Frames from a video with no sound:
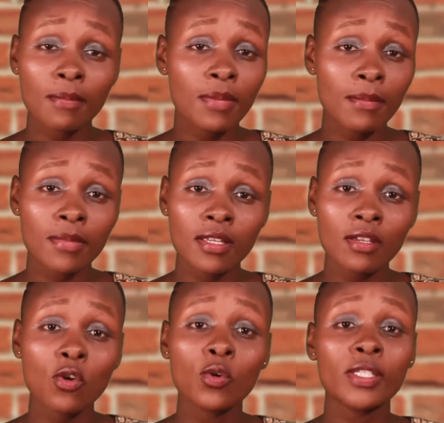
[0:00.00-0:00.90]

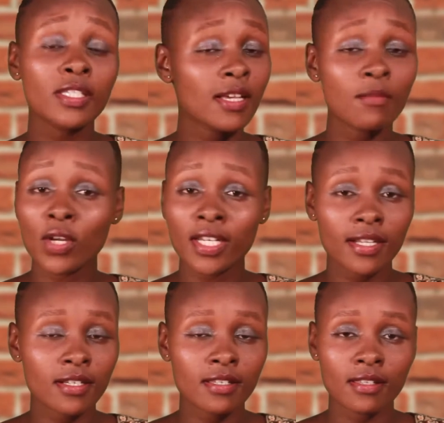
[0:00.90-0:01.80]
baby or someone
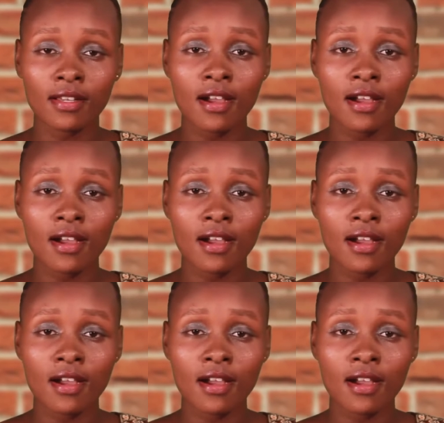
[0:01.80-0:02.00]
else in the